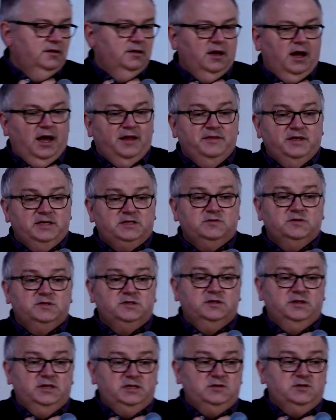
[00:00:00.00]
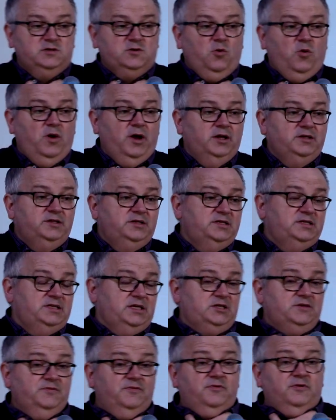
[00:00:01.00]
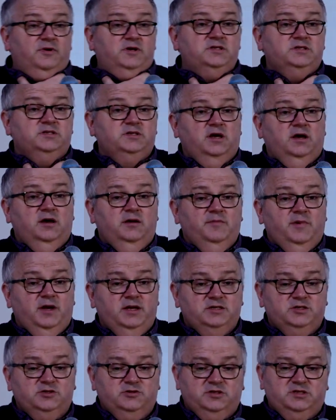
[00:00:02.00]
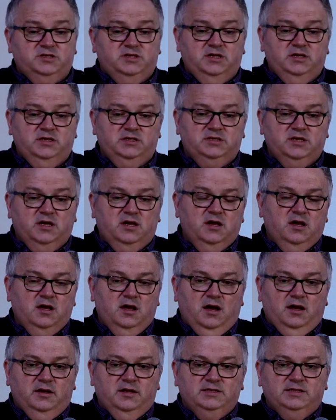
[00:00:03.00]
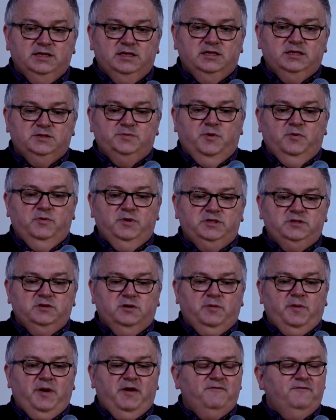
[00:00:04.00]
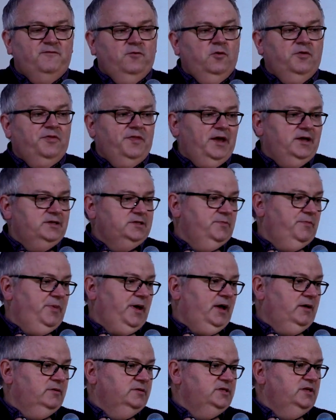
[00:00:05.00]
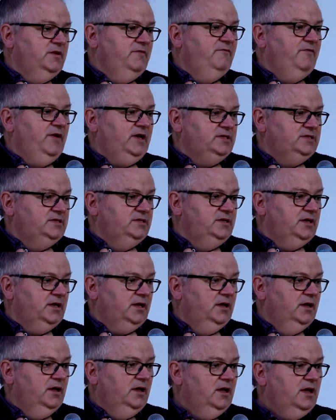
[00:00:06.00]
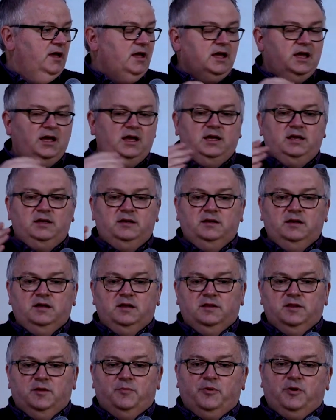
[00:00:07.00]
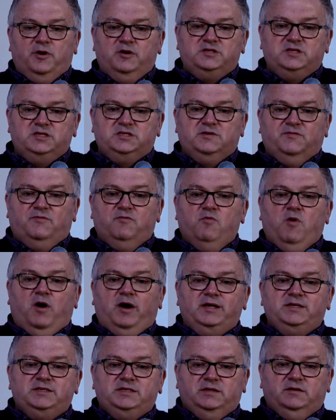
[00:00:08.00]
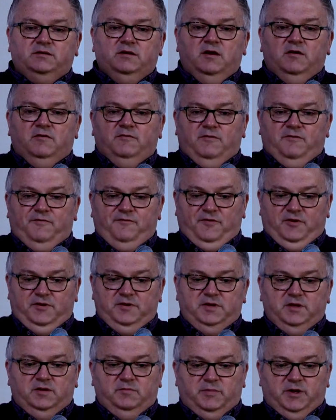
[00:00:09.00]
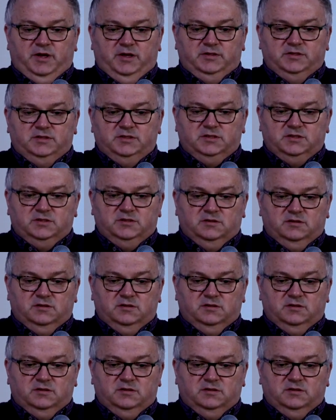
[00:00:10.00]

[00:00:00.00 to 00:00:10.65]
and this was quite a decision for us as trustees and as leaders, but we took about £4,000 and invested it in the process of writing for funding bids.